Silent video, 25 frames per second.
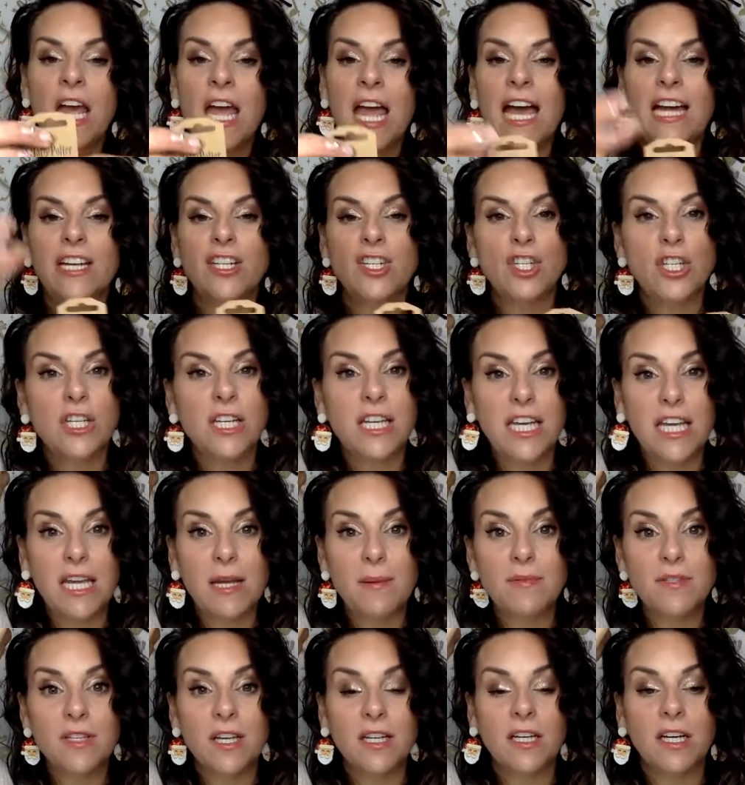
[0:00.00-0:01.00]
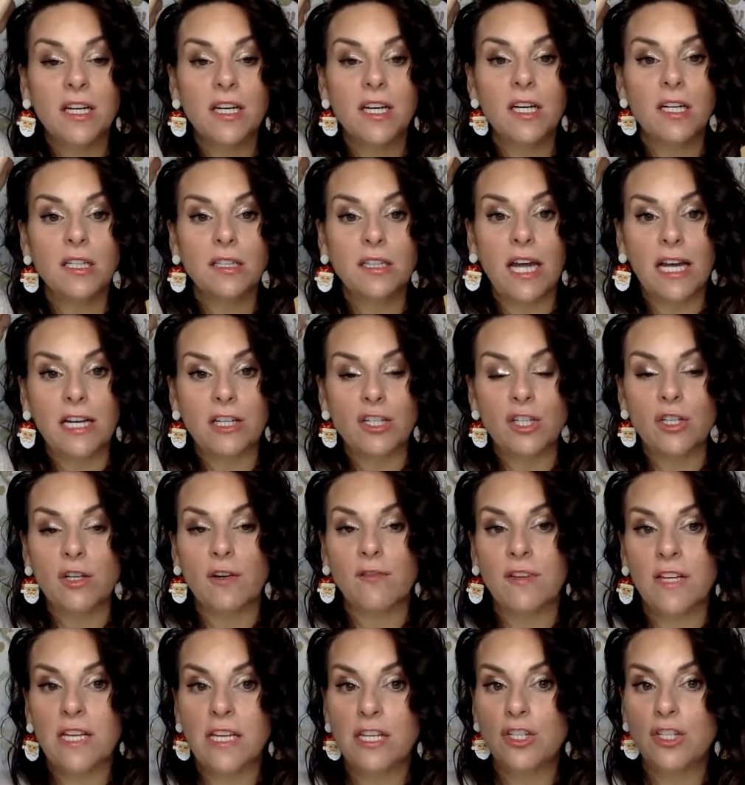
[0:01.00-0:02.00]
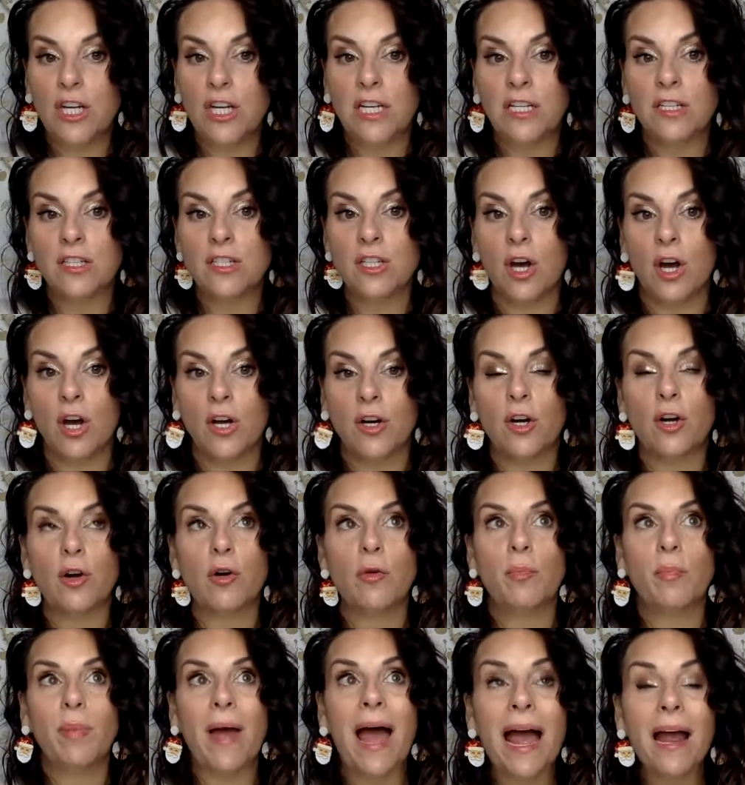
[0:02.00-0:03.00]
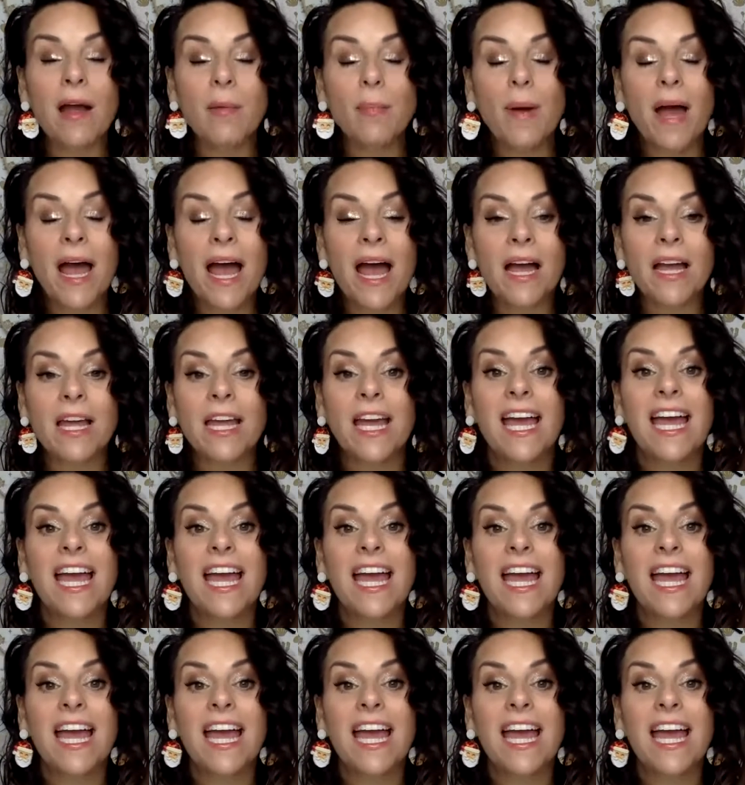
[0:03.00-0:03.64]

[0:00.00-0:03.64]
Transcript: and she keeps like a collection of keychains on her backpack